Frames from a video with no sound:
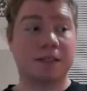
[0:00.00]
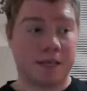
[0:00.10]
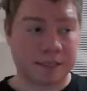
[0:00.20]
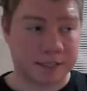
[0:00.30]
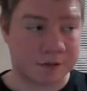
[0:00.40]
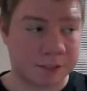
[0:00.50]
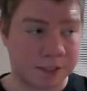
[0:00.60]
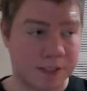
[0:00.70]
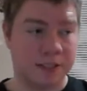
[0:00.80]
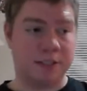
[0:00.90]
I think it was
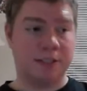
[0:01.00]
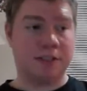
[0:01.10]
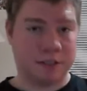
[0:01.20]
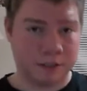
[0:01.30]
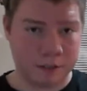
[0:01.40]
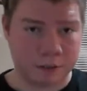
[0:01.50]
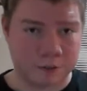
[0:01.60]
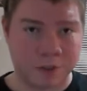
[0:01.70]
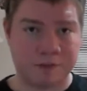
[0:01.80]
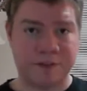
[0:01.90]
the
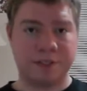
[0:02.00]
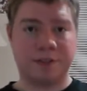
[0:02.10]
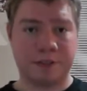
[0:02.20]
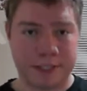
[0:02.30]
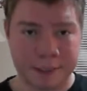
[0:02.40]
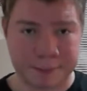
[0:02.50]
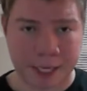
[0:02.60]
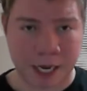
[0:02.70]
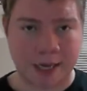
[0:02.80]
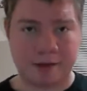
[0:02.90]
one of his deep
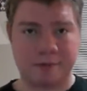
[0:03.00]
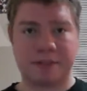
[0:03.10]
dives,